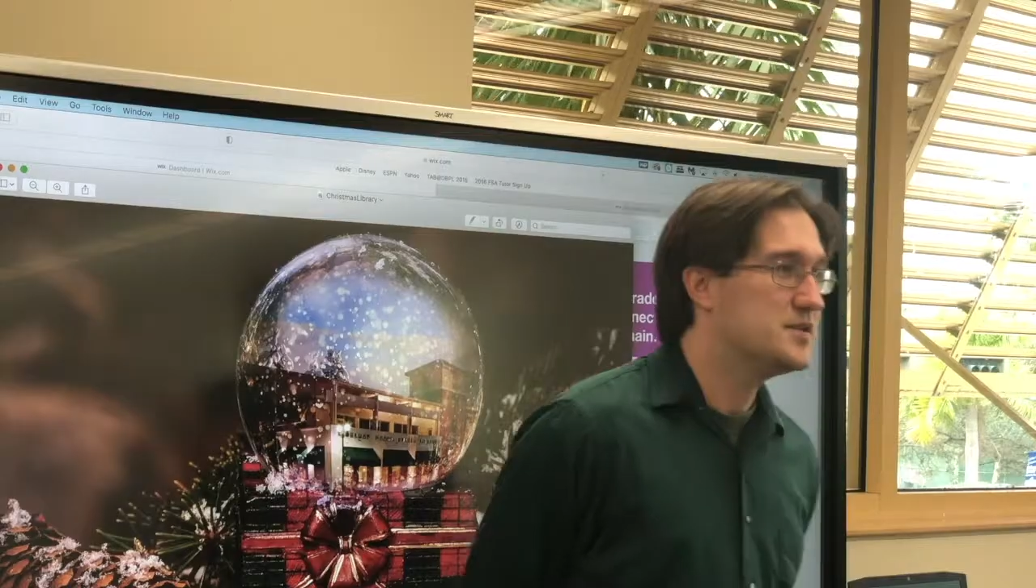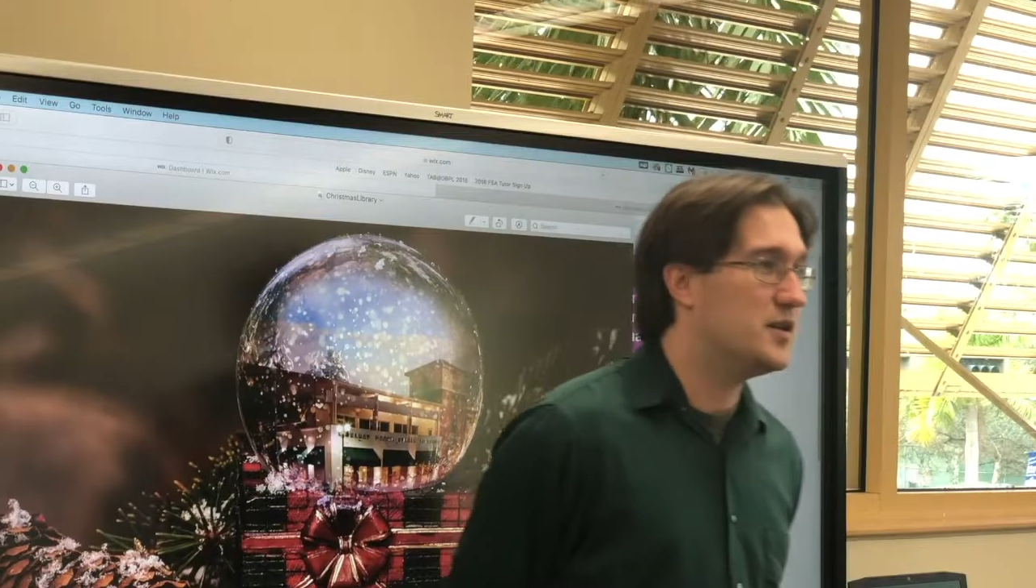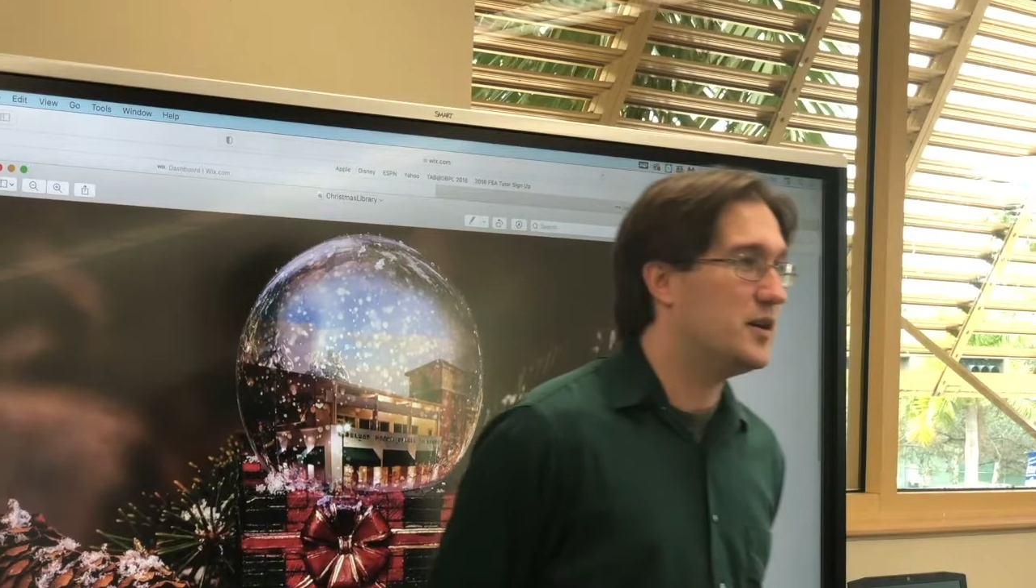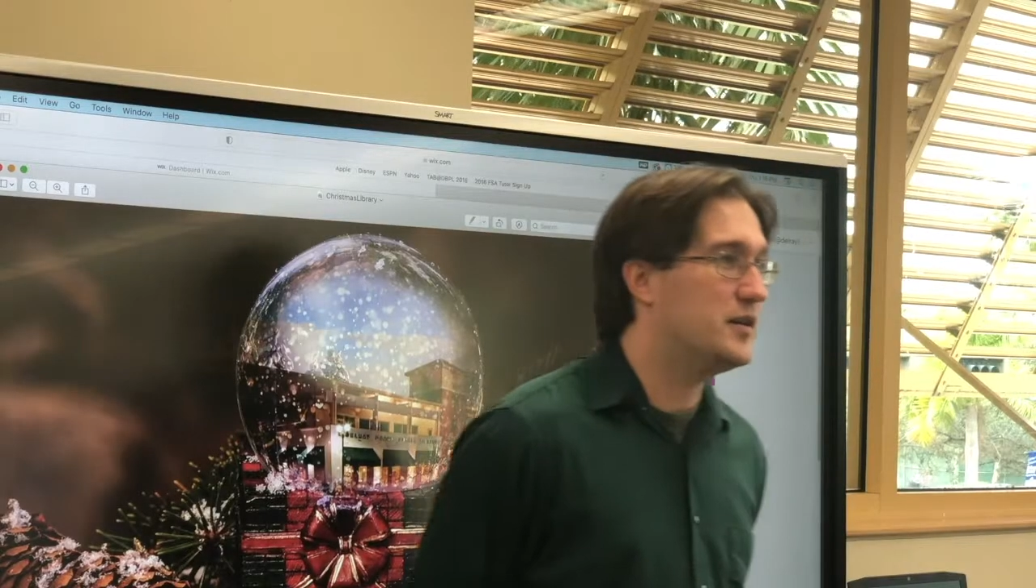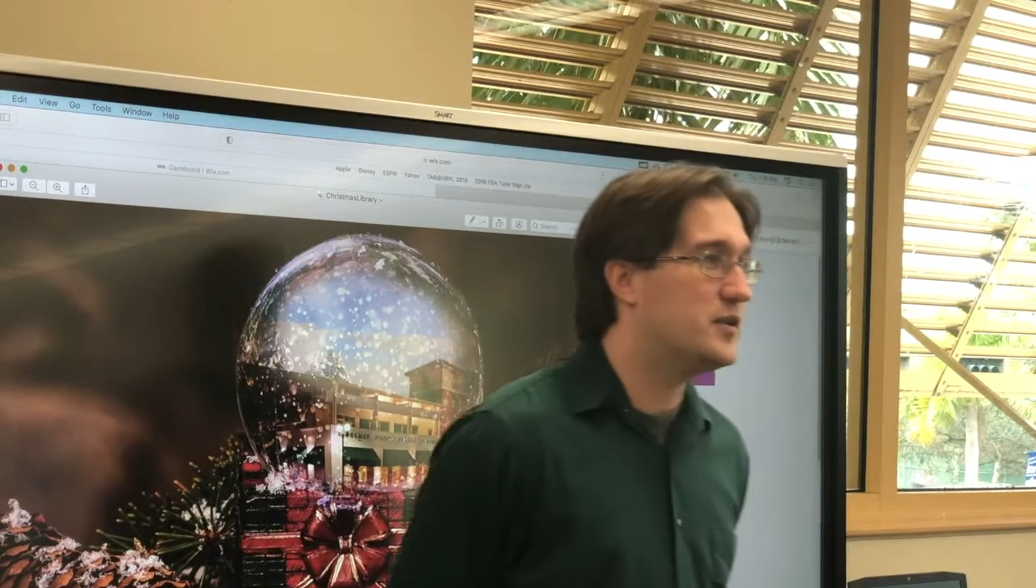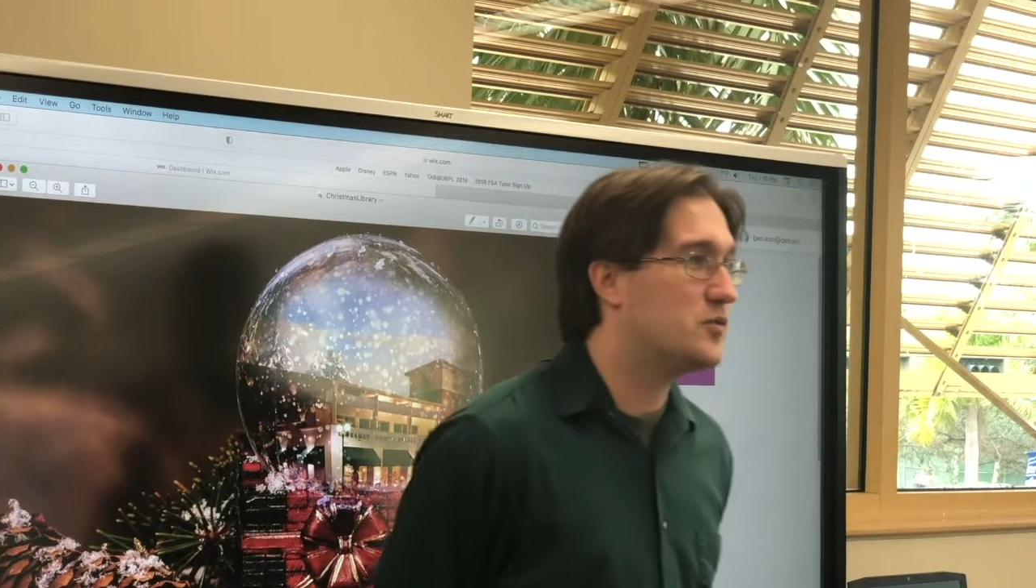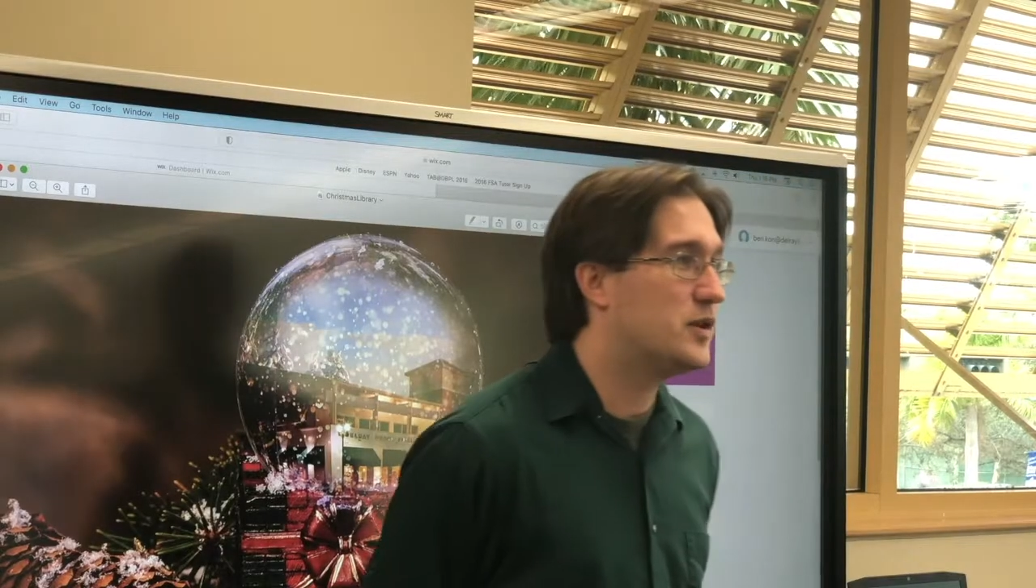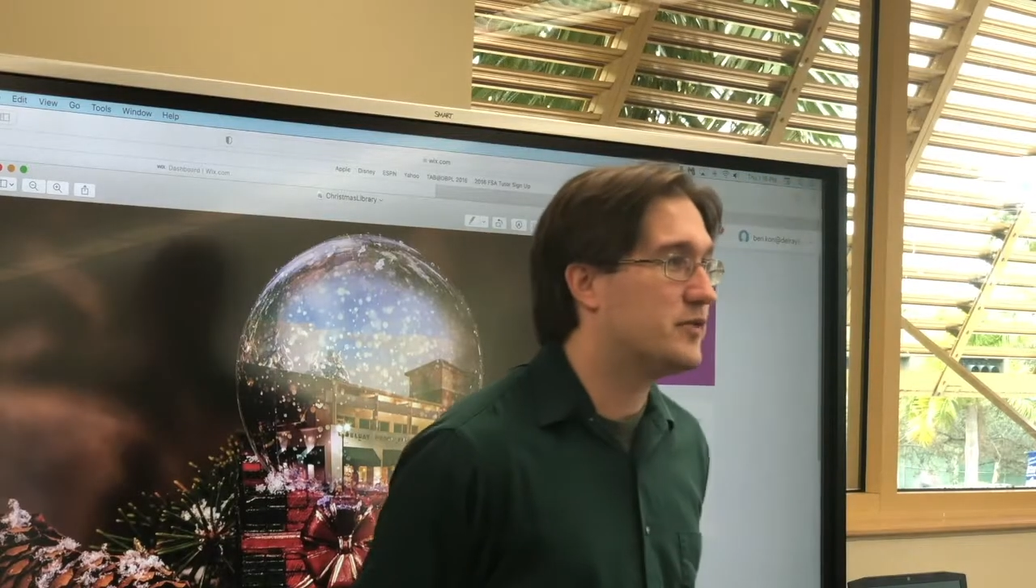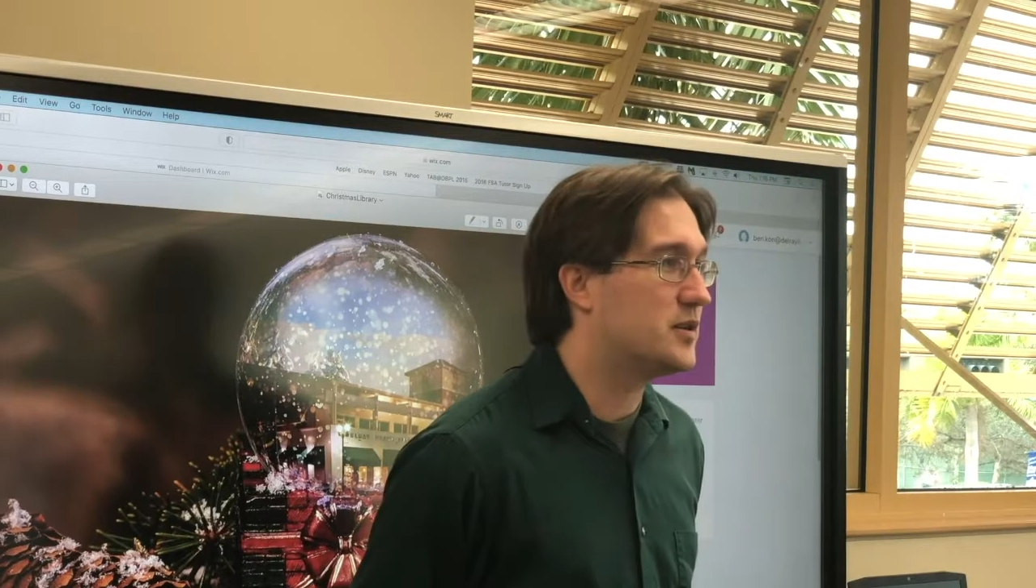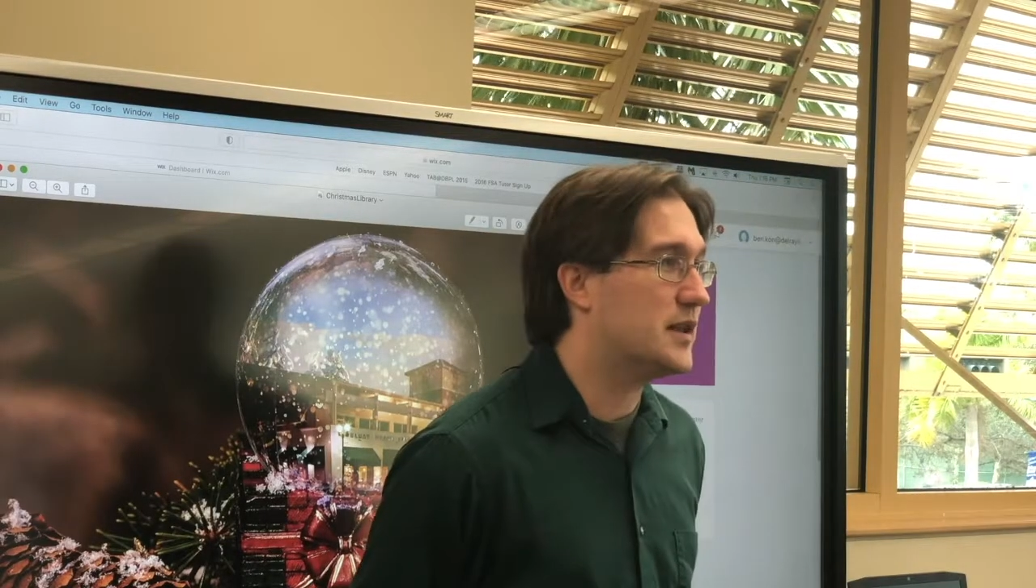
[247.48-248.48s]
another one
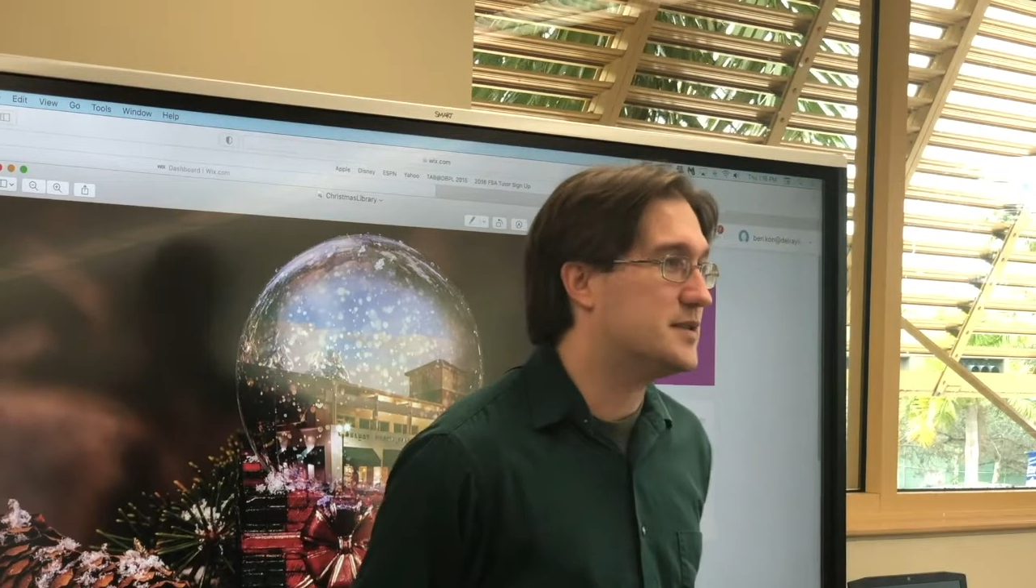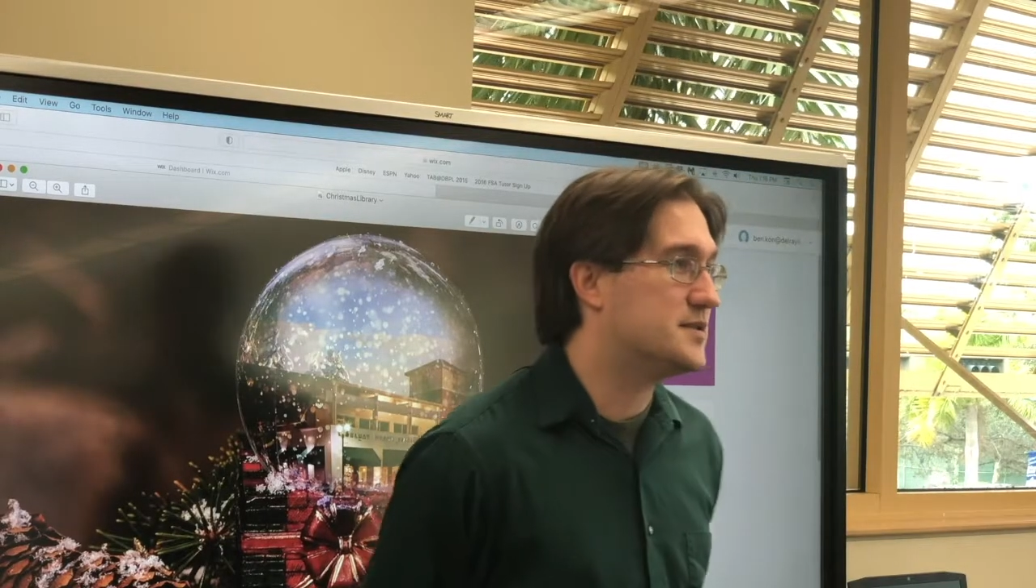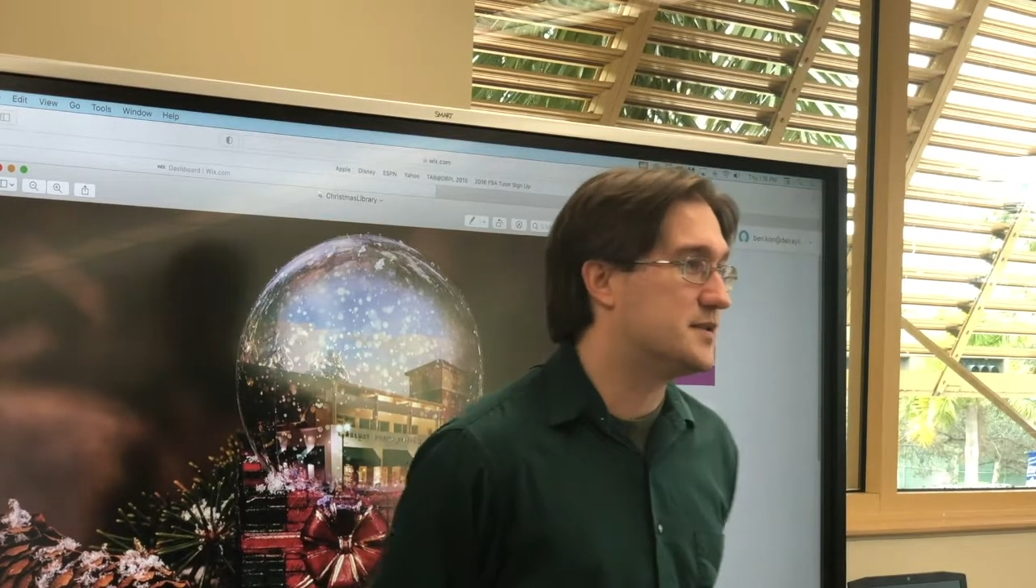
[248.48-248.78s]
of the classes